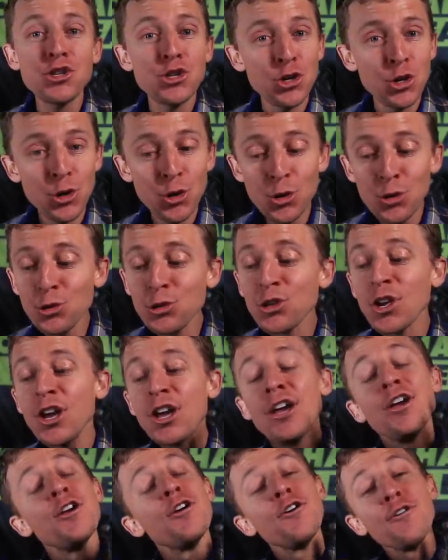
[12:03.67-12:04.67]
shoes
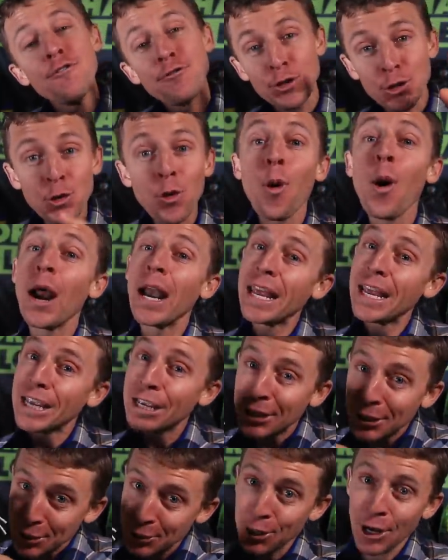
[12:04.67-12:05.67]
for $20.
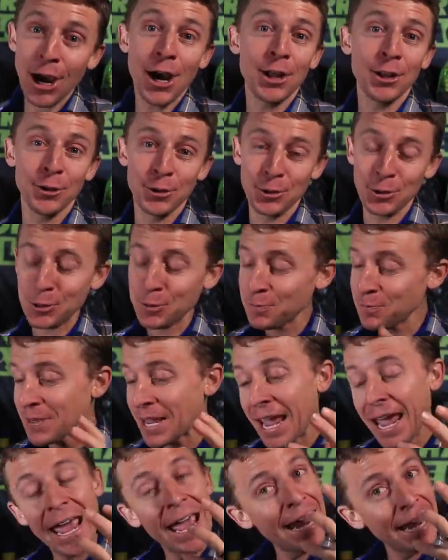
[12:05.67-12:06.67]

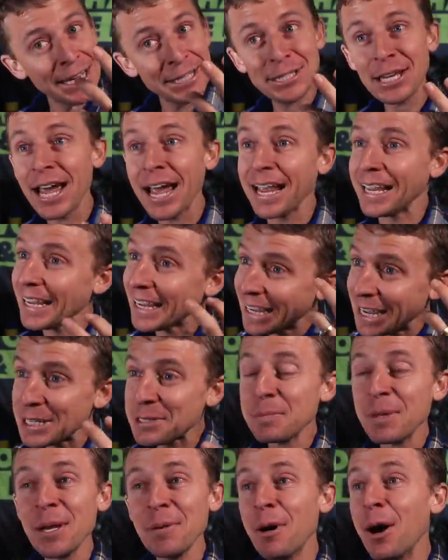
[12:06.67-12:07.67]
And it's like, it
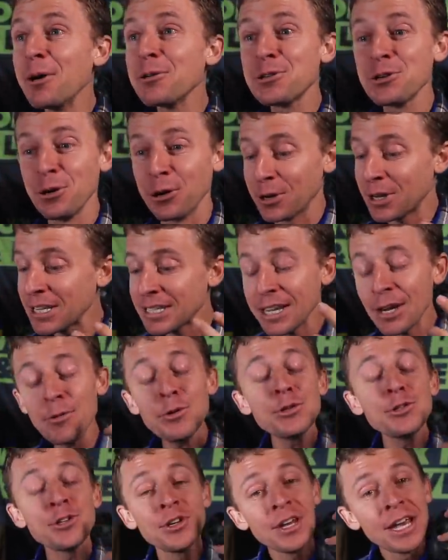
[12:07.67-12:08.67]
gets me emotional because it
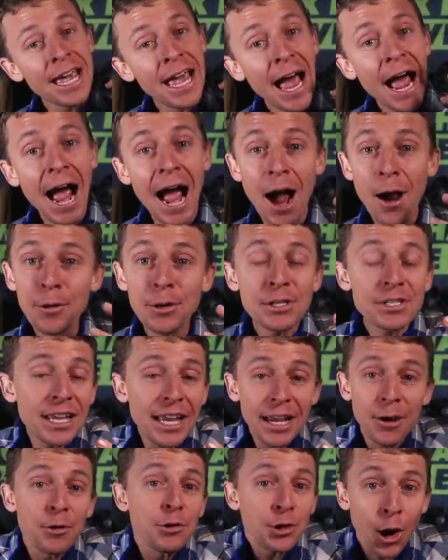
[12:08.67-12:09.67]
was, I was,
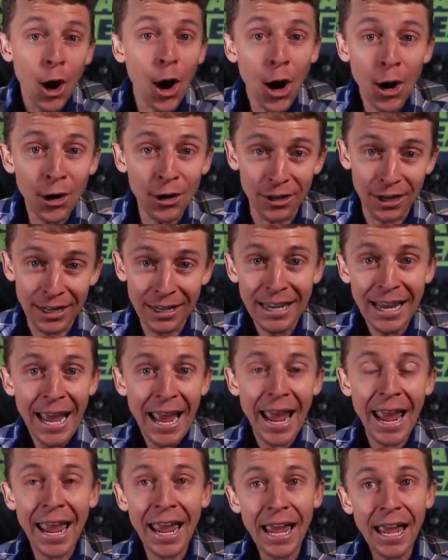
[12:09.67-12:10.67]
it was hard.
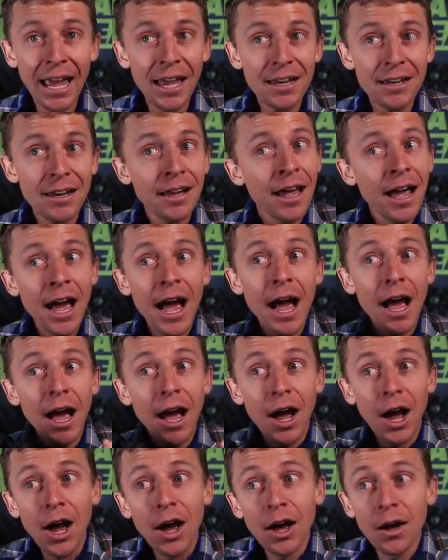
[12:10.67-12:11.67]
And
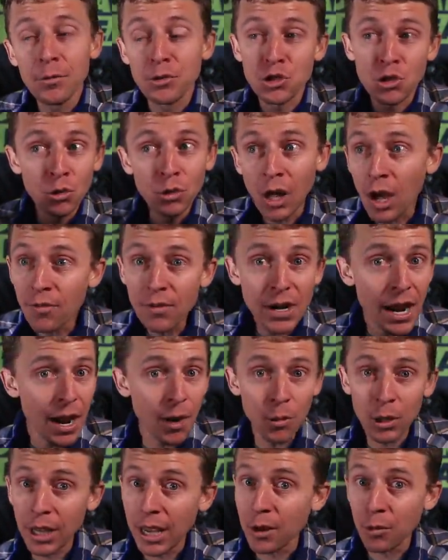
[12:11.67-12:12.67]
True Love and
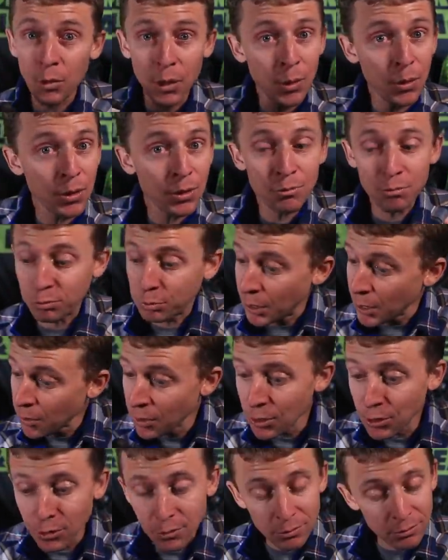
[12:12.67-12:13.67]
I were like, we were, we
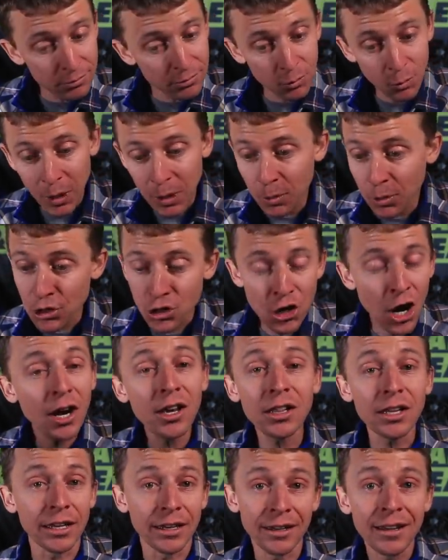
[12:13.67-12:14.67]
were, we were
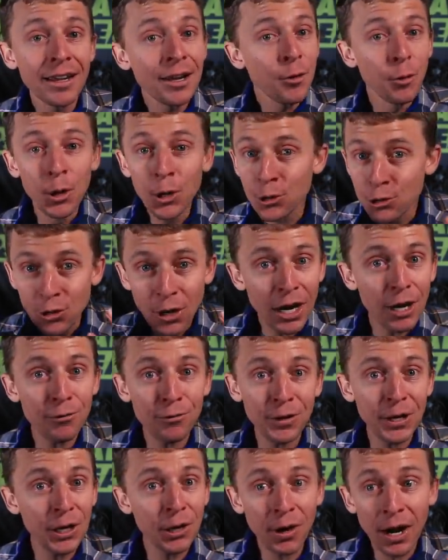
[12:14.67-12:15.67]
juggling. We were trying to
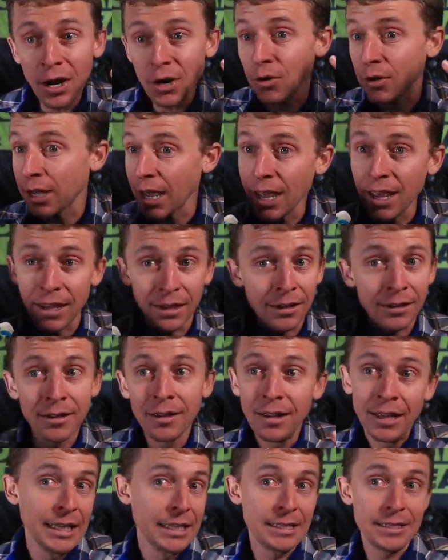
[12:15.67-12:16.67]
figure out, okay,
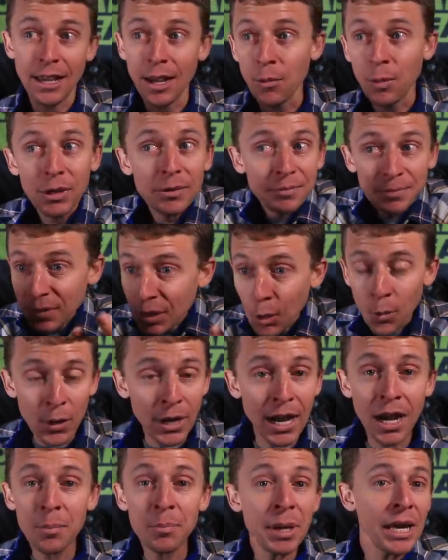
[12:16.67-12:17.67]
it's like we, we
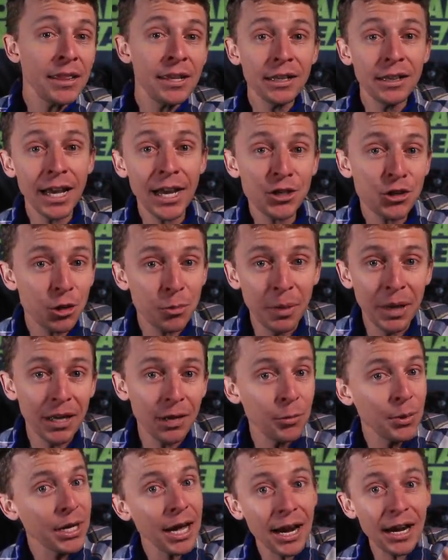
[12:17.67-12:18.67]
got to pay the electric
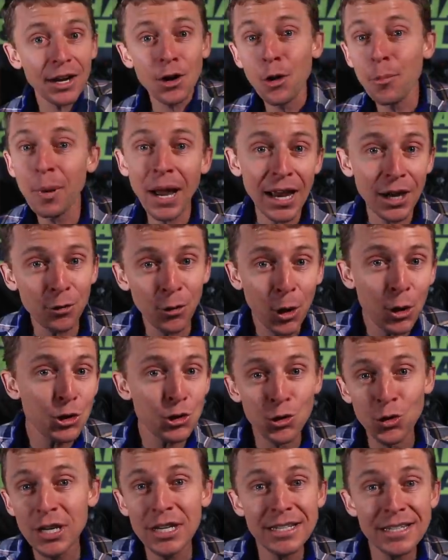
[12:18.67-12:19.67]
bill. We got to go buy
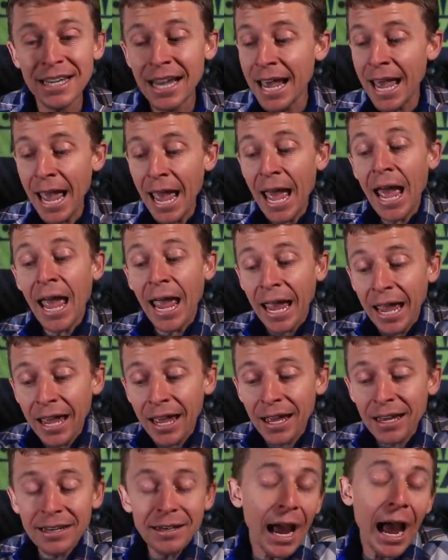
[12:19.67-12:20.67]
groceries.
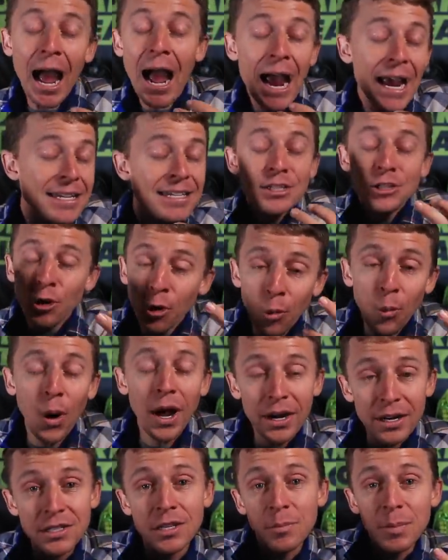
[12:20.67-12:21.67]
And I still
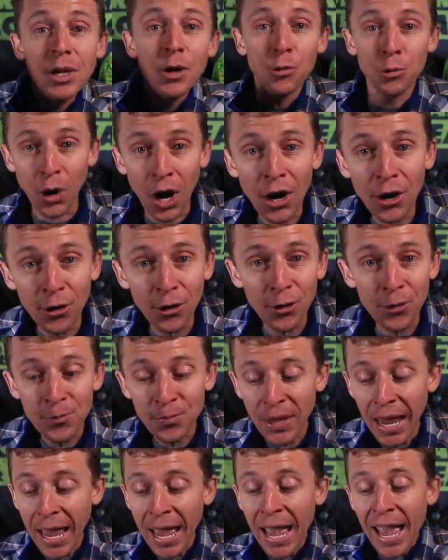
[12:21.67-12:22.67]
wanted to be a runner
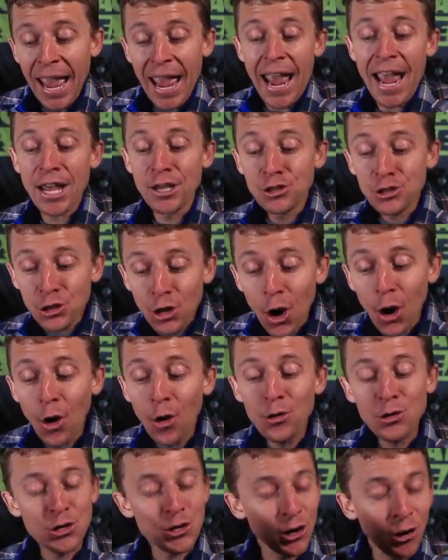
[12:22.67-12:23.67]
and
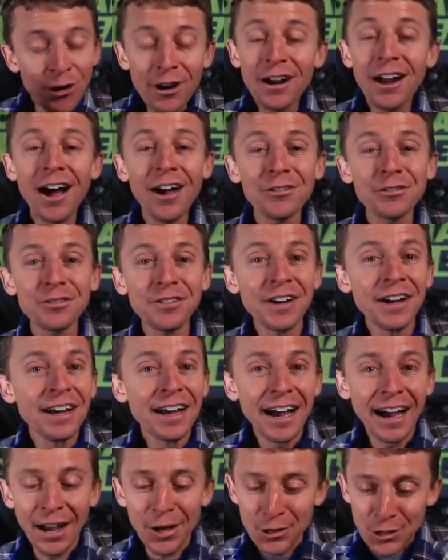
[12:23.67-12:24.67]
so, sure enough,
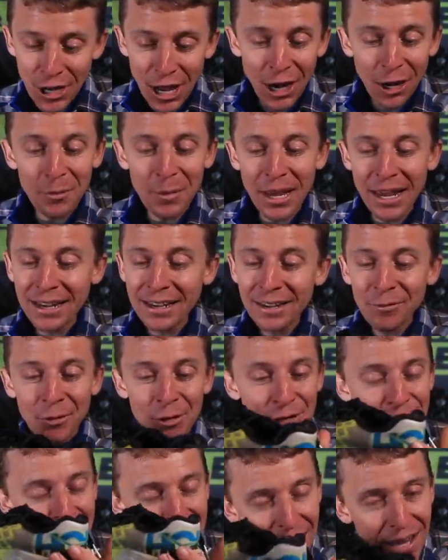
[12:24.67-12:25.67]
a gentleman
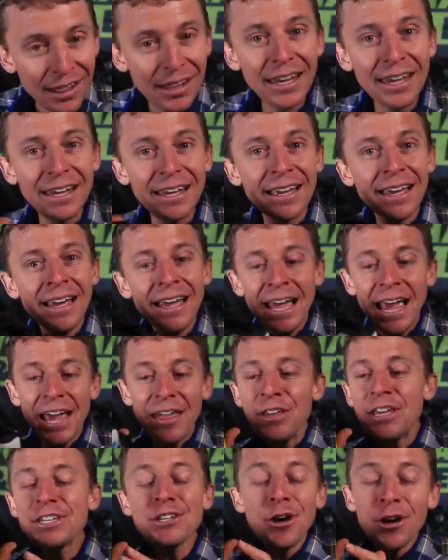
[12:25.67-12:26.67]
was selling,
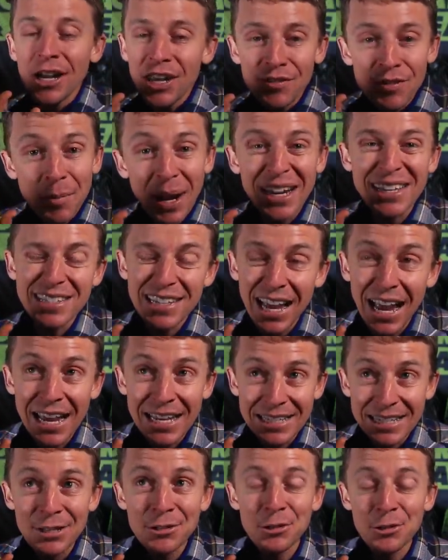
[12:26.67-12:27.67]
and these aren't even my
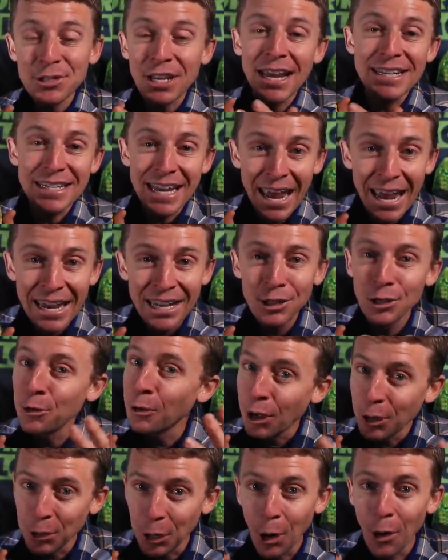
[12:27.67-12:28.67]
size. These are size eight.
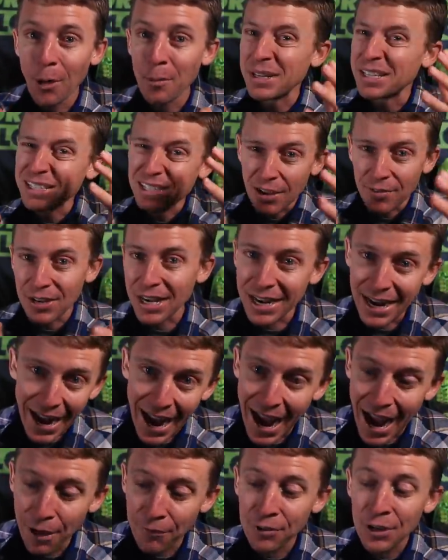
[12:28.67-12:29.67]
You all know I'm a seven and a
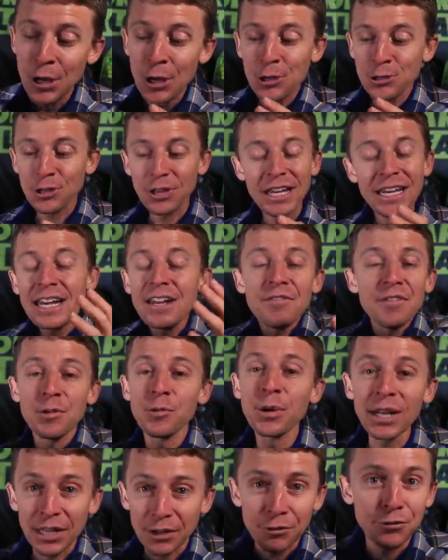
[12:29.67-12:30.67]
half, so they didn't
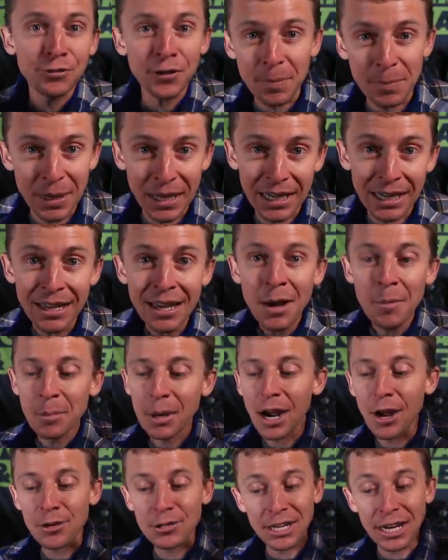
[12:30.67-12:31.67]
even really fit me.
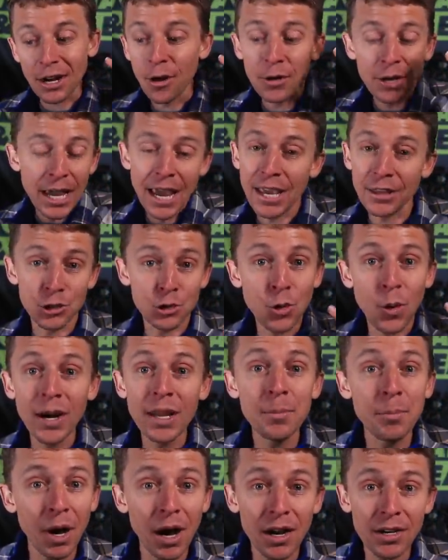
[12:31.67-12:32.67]
But I was like, okay,
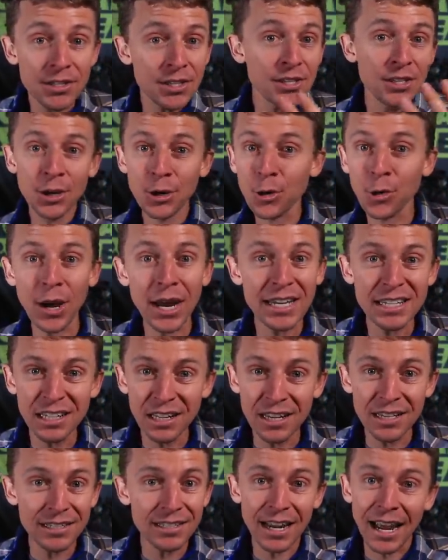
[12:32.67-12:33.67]
20 bucks,
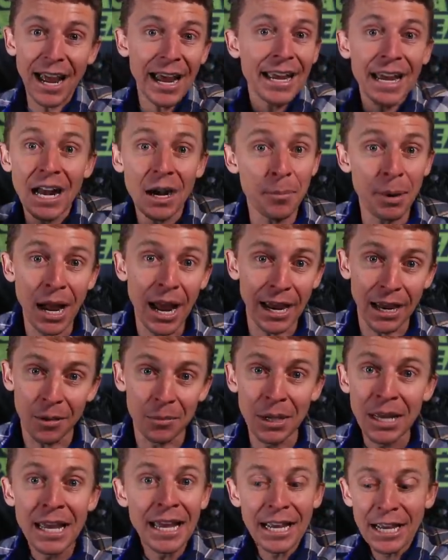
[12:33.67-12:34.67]
Craigslist, I gotta buy
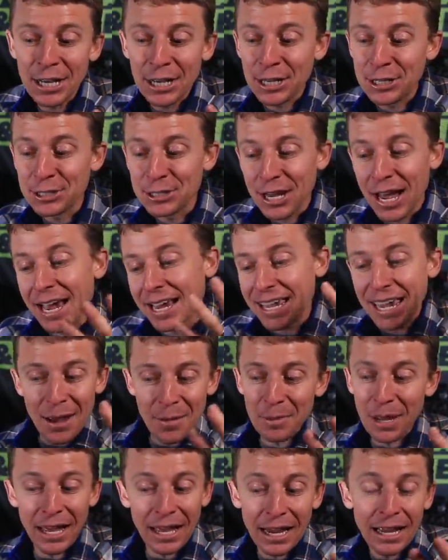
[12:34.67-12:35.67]
them because I
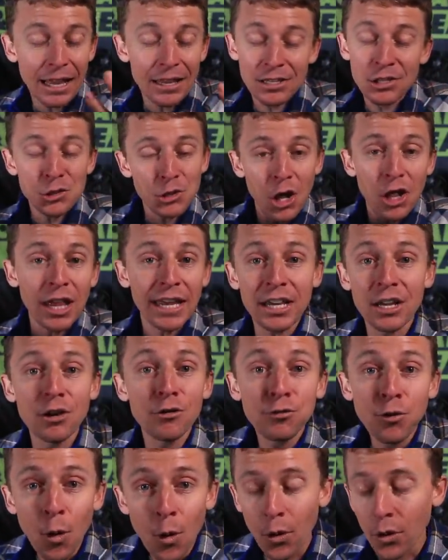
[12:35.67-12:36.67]
can't. I, this is all I can
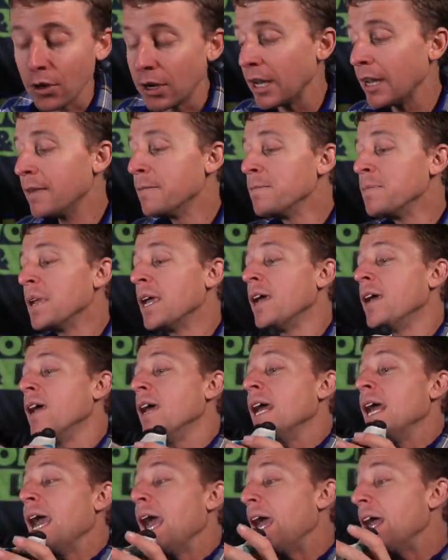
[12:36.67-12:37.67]
afford.
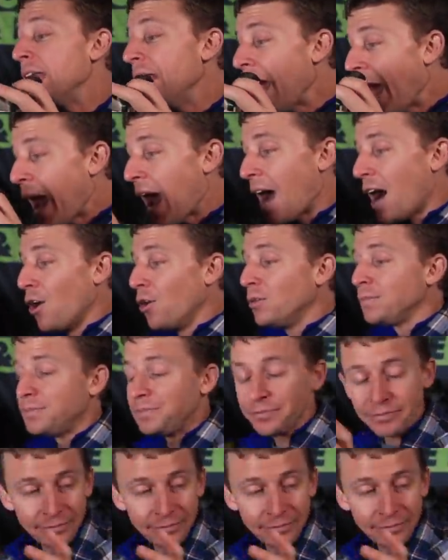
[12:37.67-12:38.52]
And now,